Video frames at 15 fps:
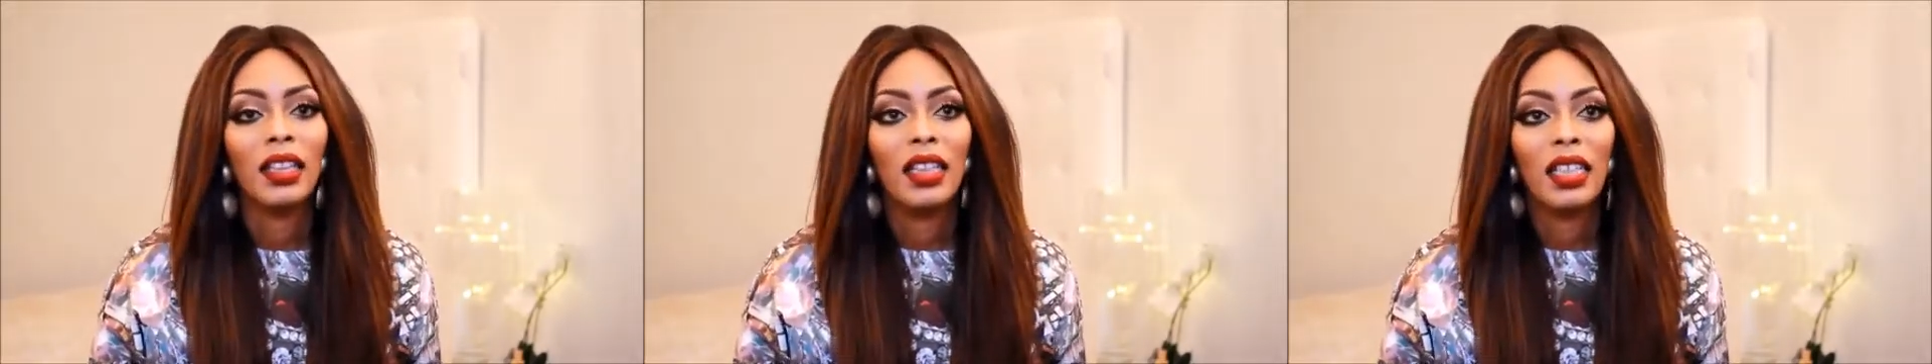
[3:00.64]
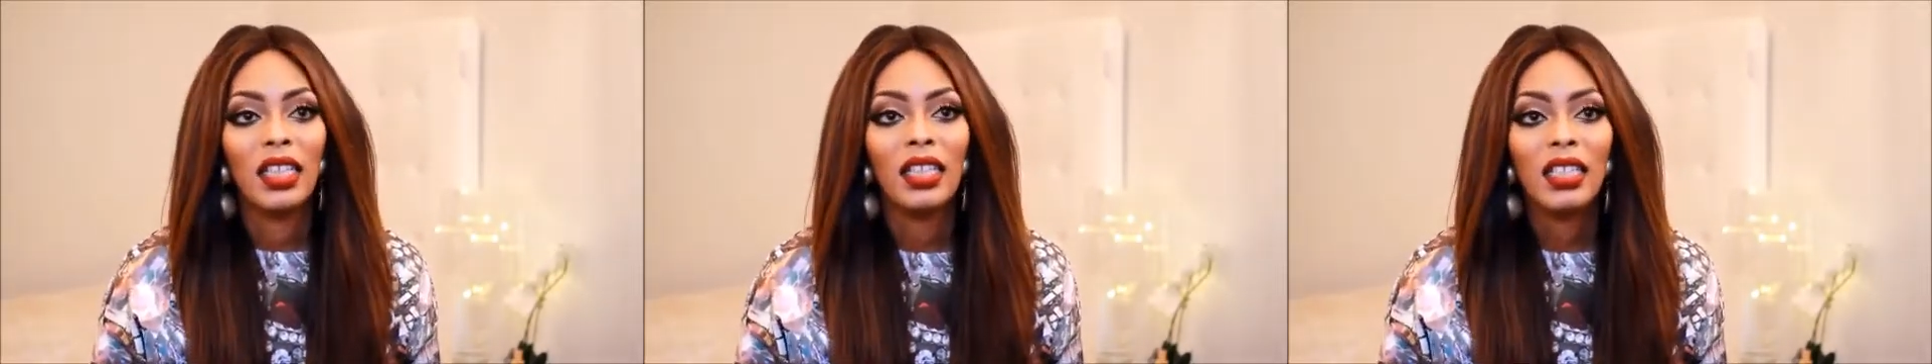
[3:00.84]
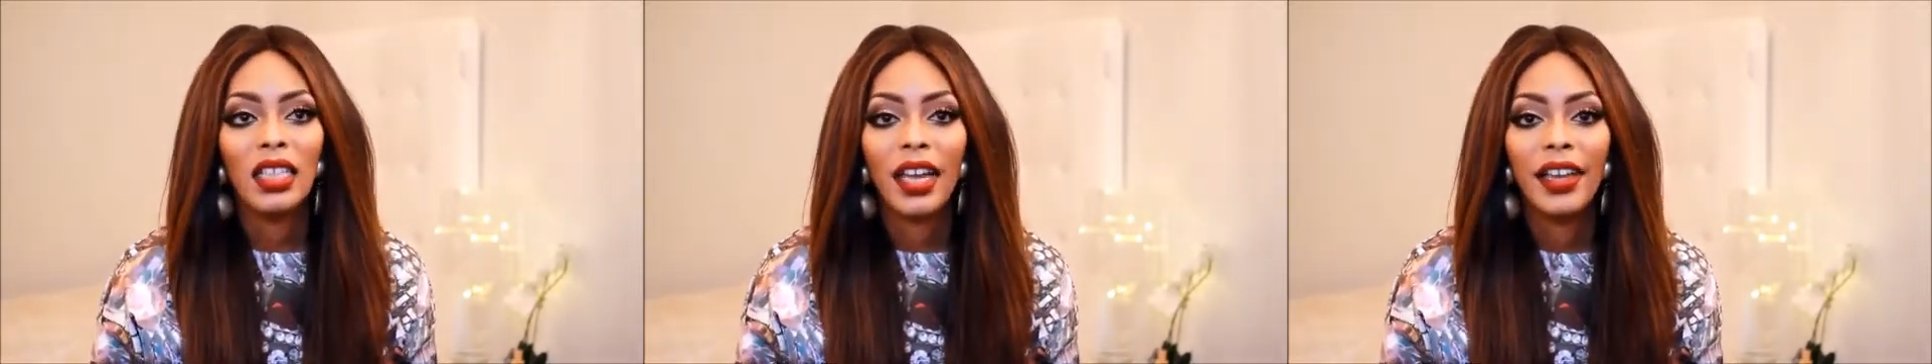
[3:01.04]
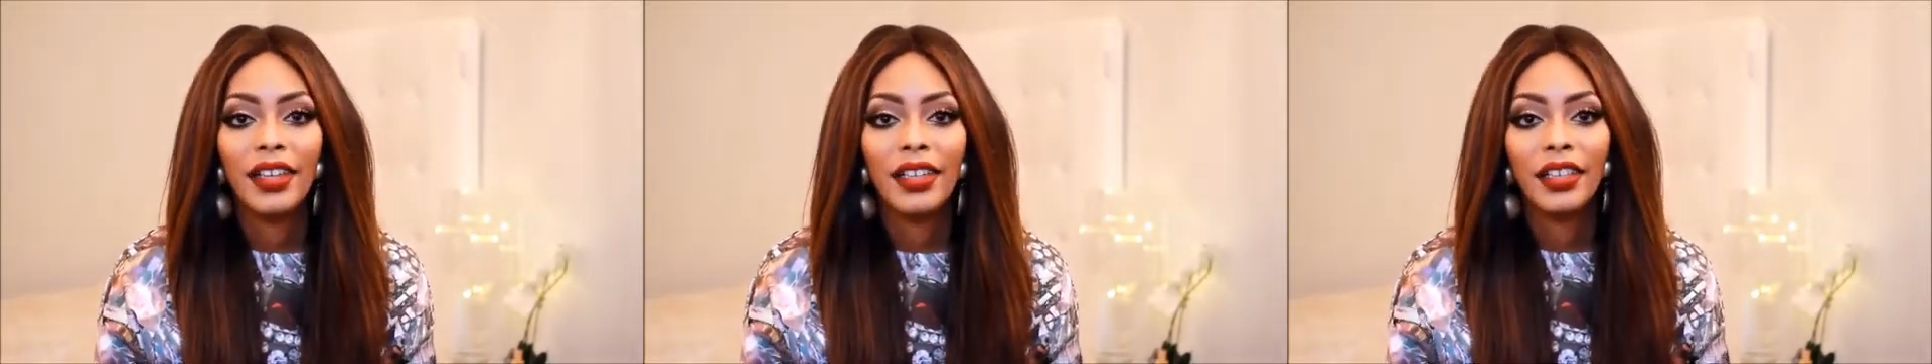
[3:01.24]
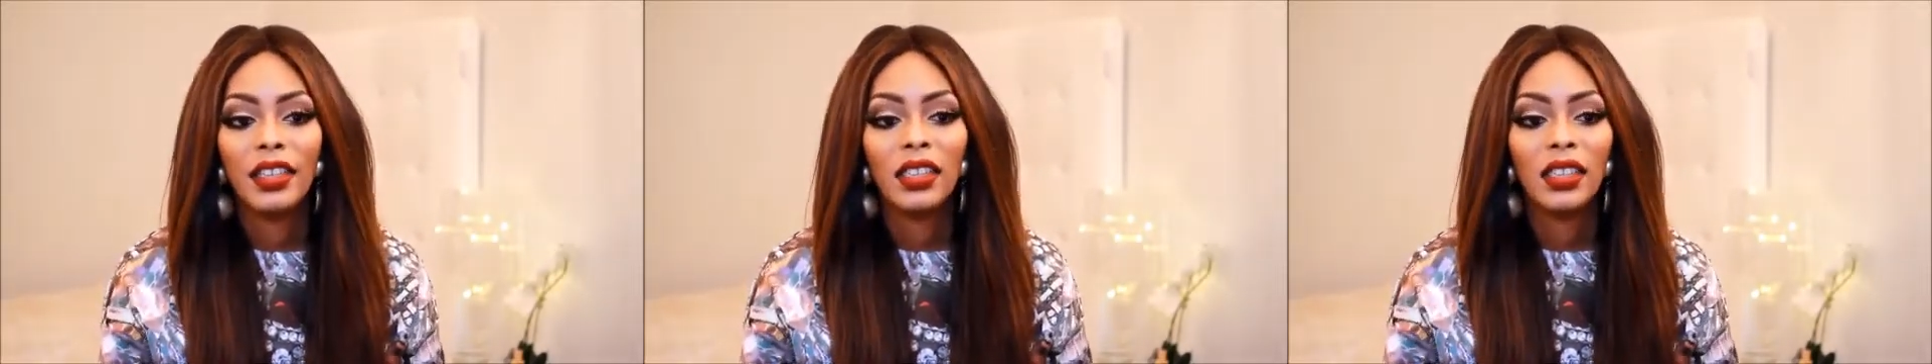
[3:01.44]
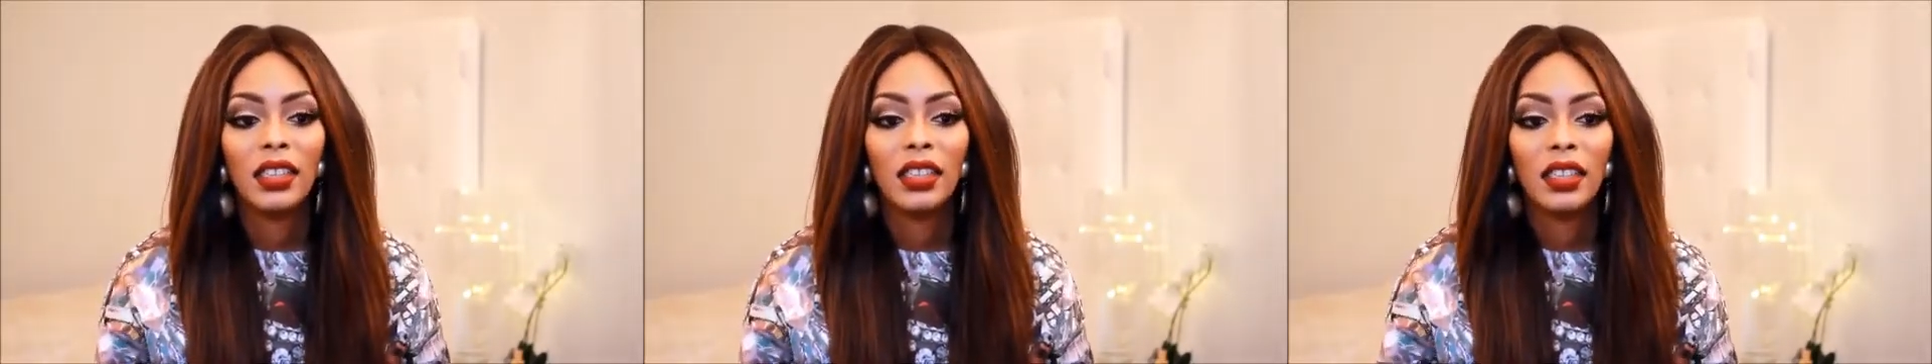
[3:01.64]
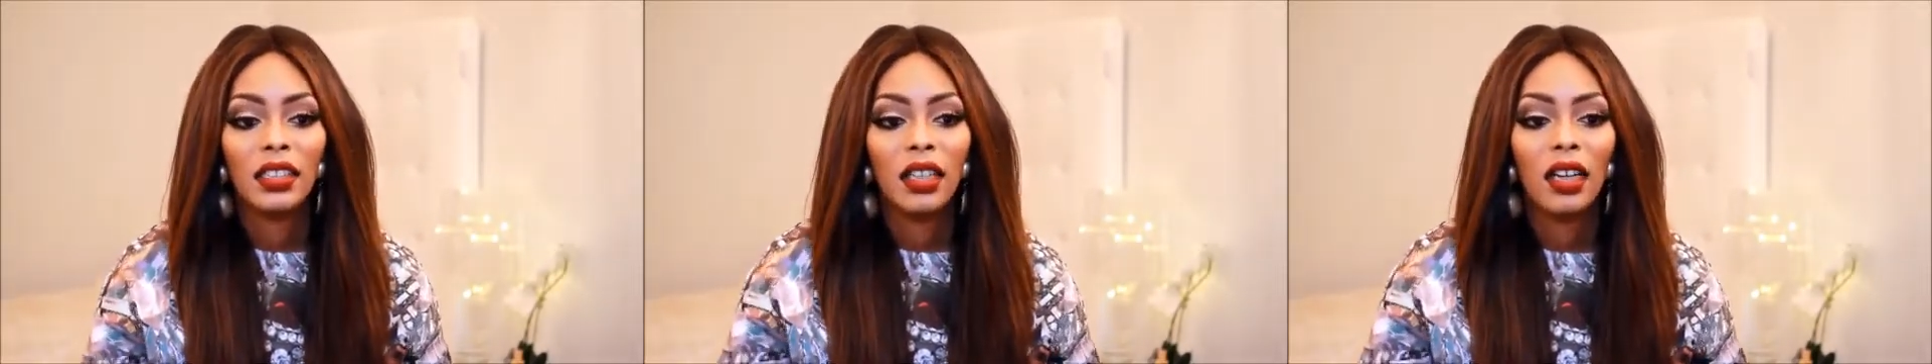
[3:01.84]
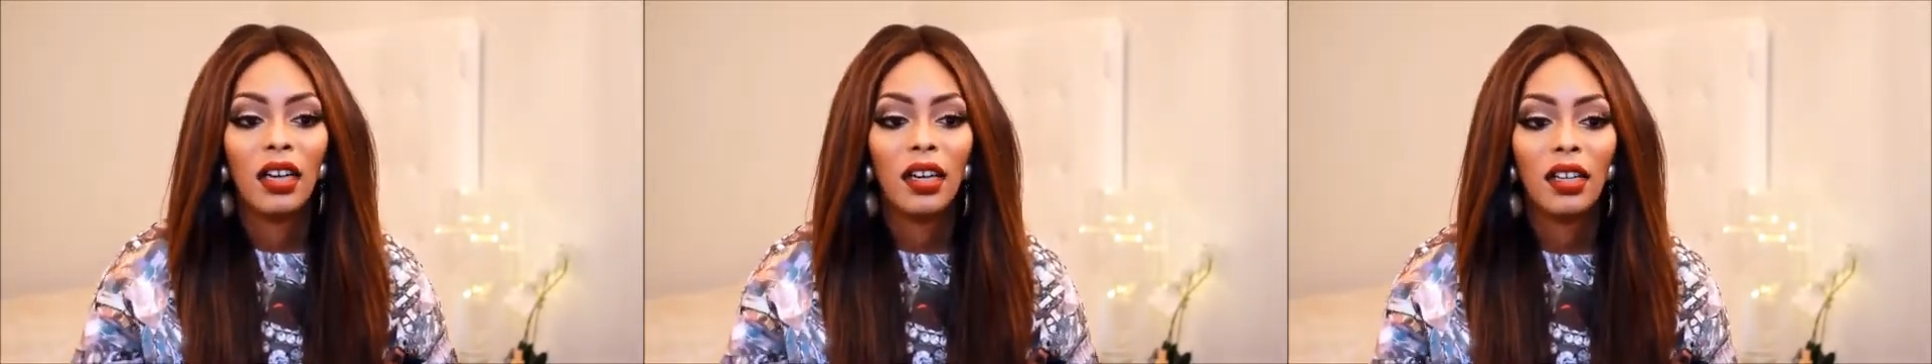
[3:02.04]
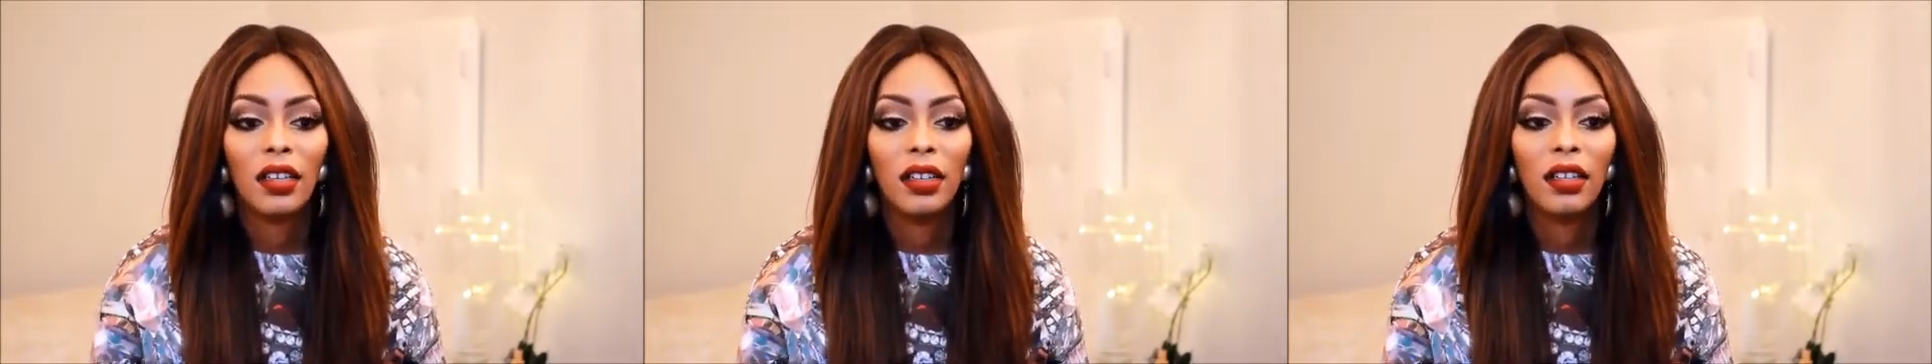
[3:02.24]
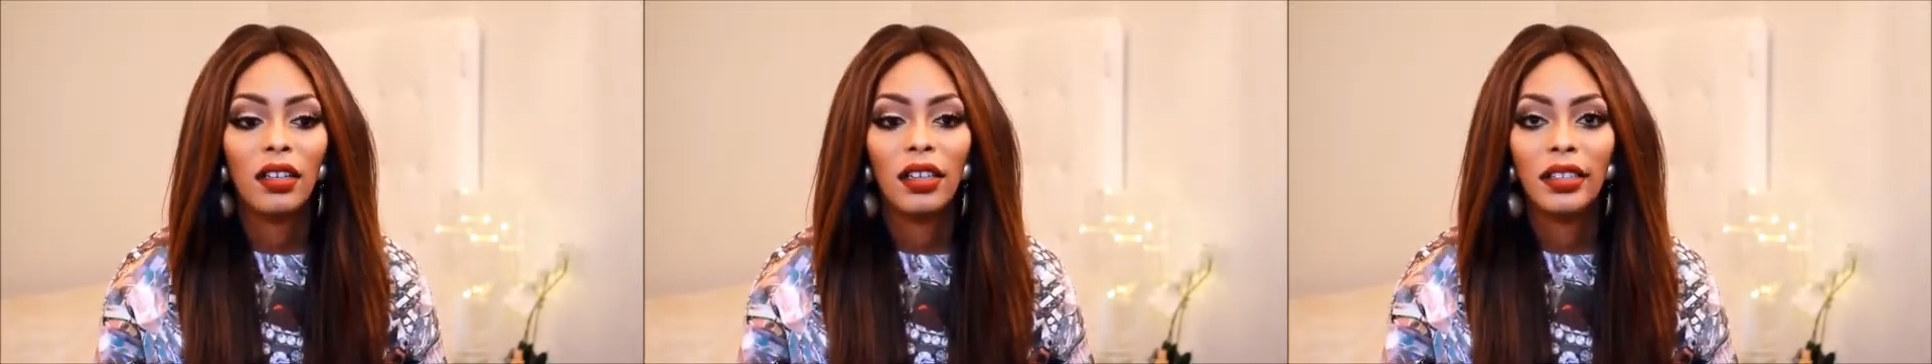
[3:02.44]
these hairs
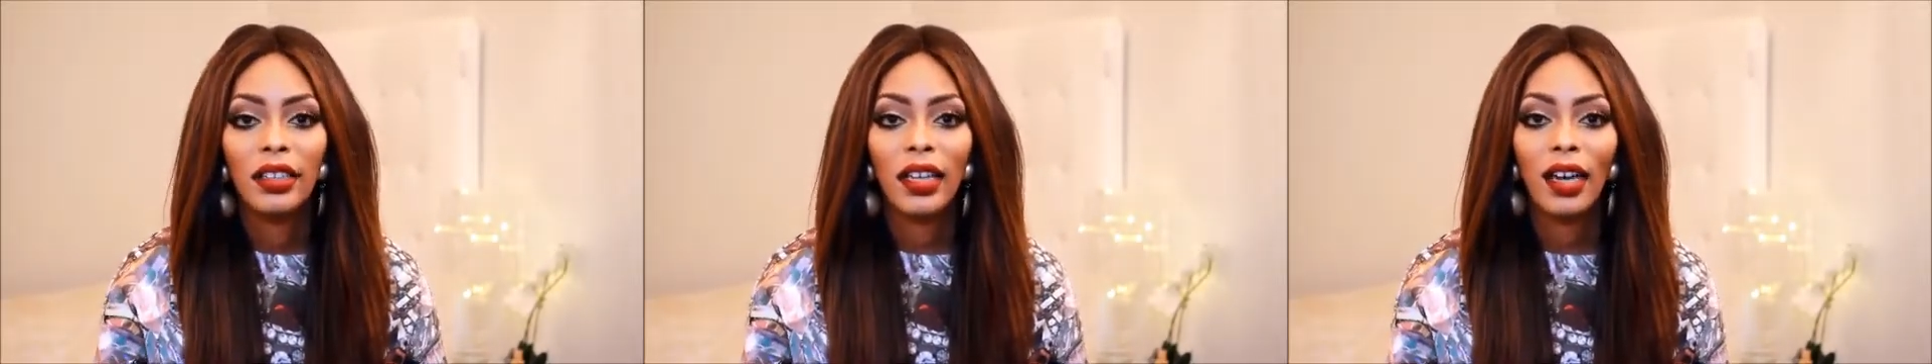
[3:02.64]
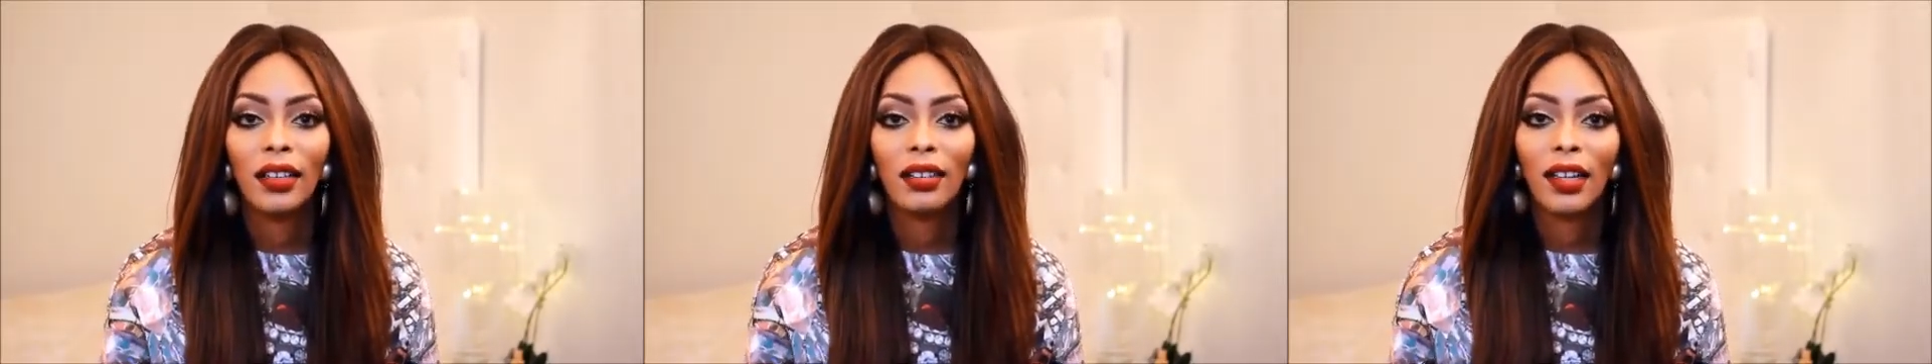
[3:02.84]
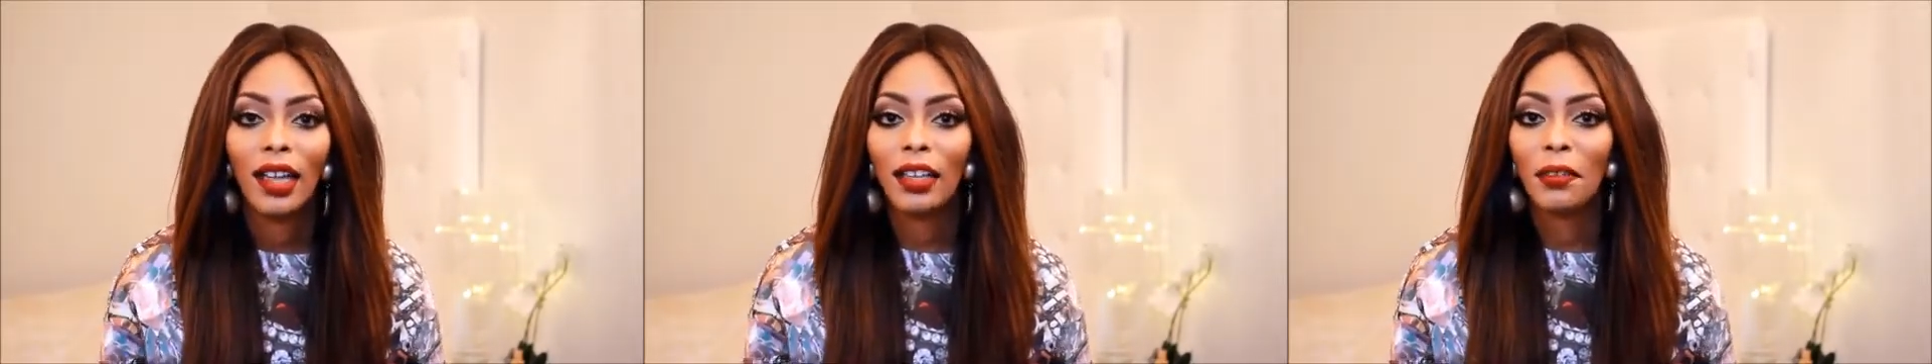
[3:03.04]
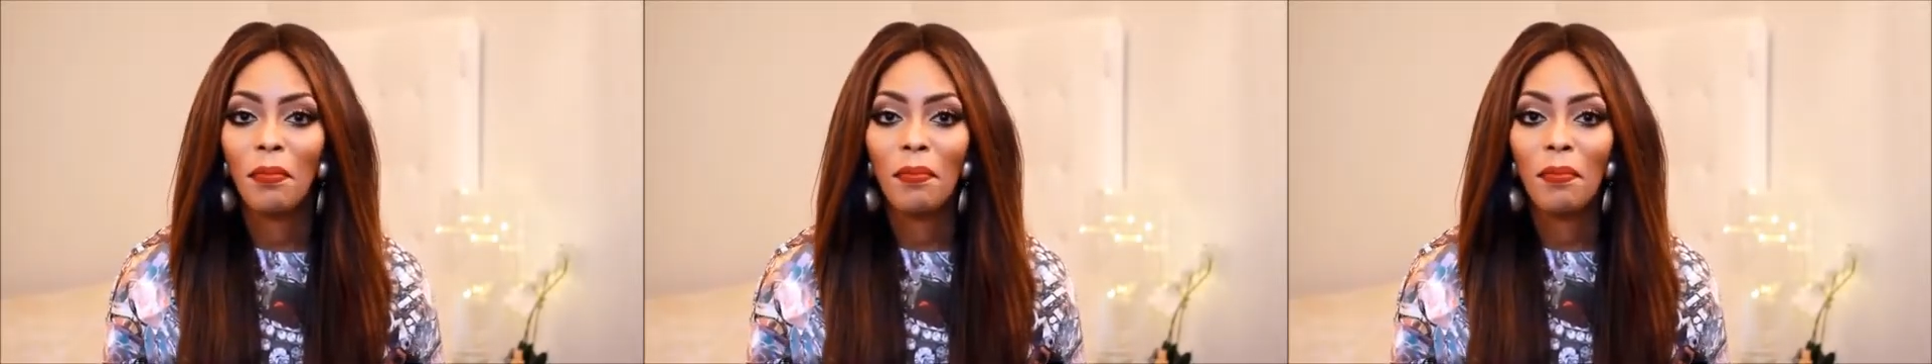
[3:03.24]
are not like